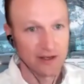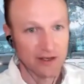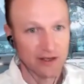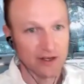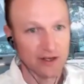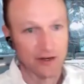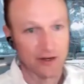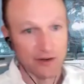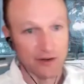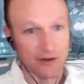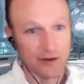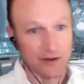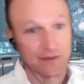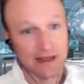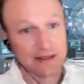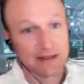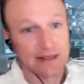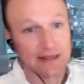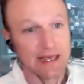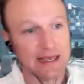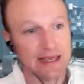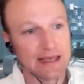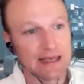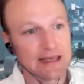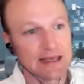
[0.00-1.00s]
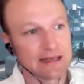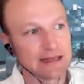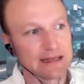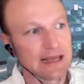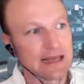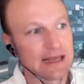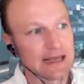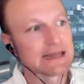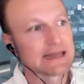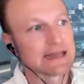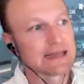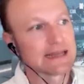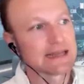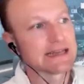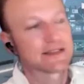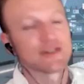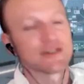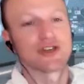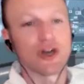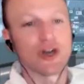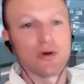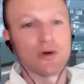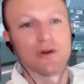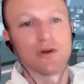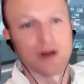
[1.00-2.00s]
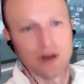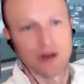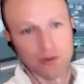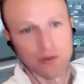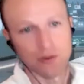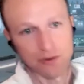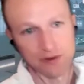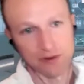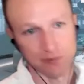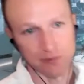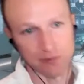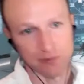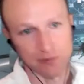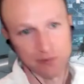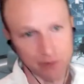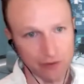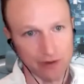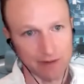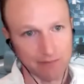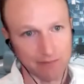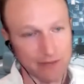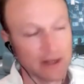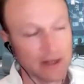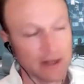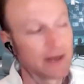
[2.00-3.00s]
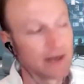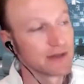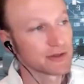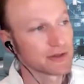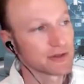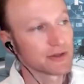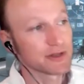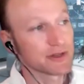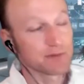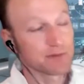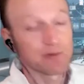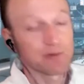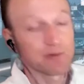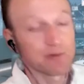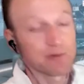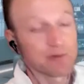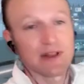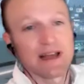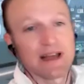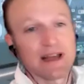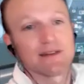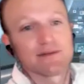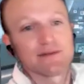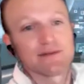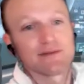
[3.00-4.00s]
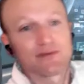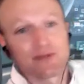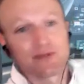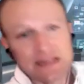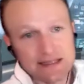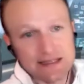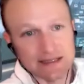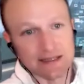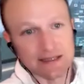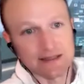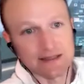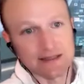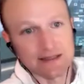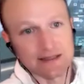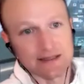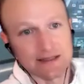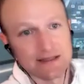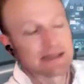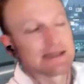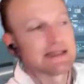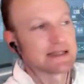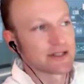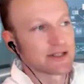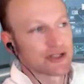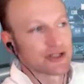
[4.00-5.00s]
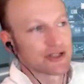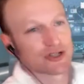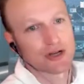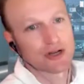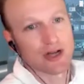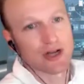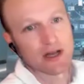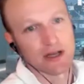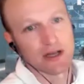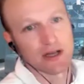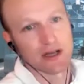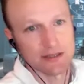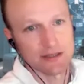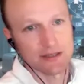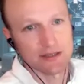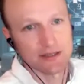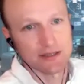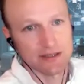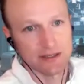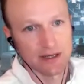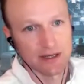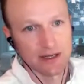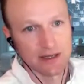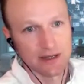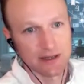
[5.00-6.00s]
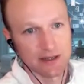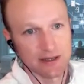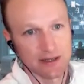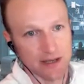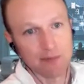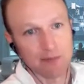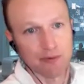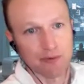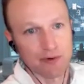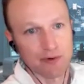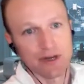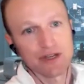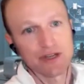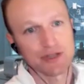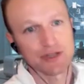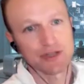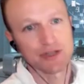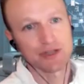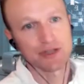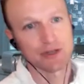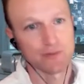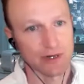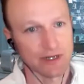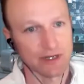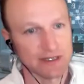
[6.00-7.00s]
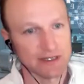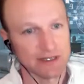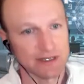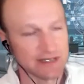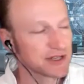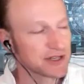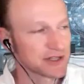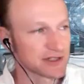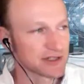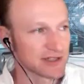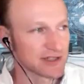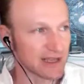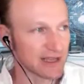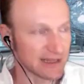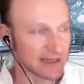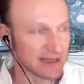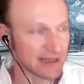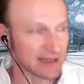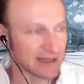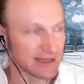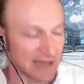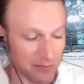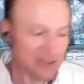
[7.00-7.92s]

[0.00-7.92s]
you know and they they they needed to go along with the program so there's plenty of reasons to distrust the operation of organizations like that.